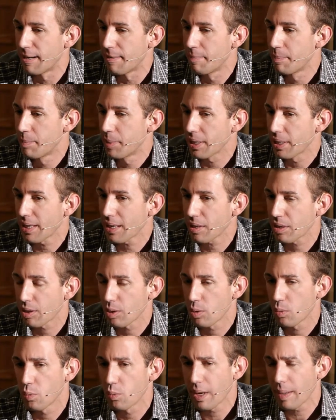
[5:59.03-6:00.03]
But yeah,
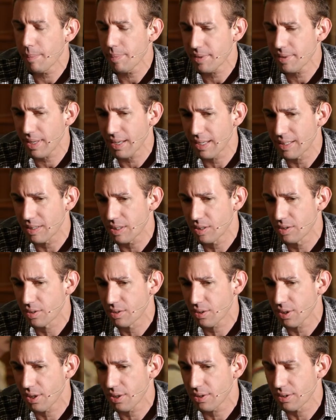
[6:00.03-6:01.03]
the website didn't
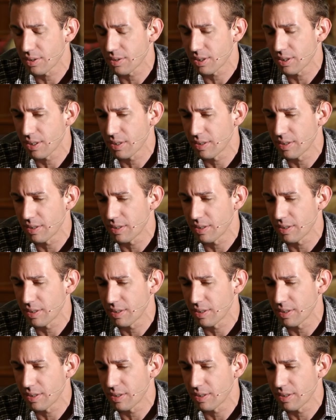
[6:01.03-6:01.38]
start until